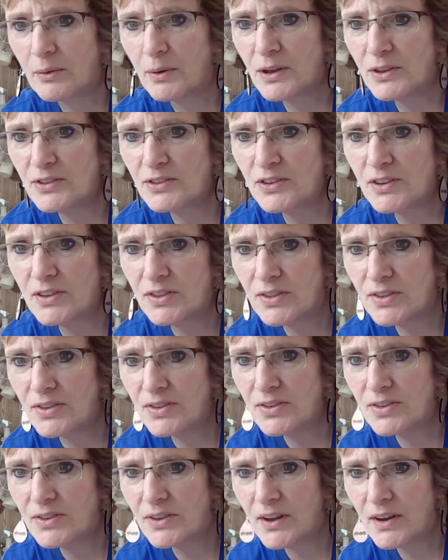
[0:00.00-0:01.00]

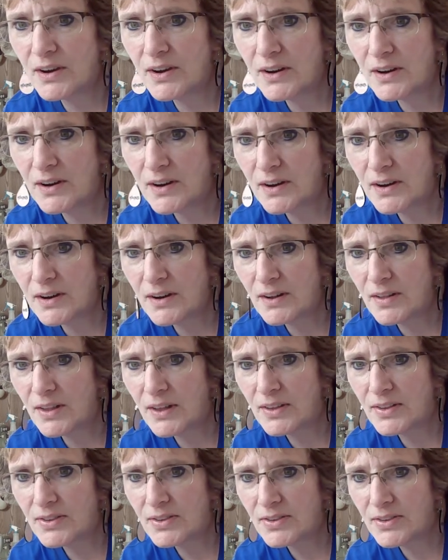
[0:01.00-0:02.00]
questions are.
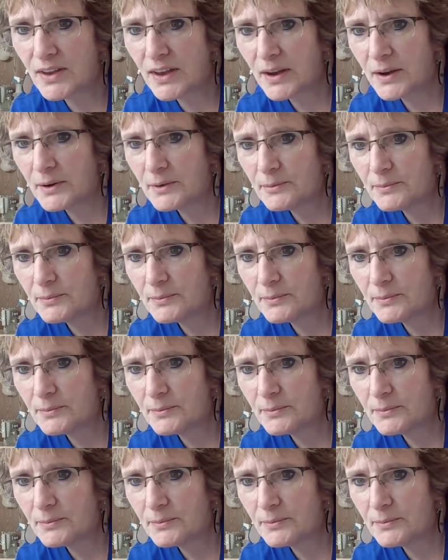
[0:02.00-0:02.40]
Let's see.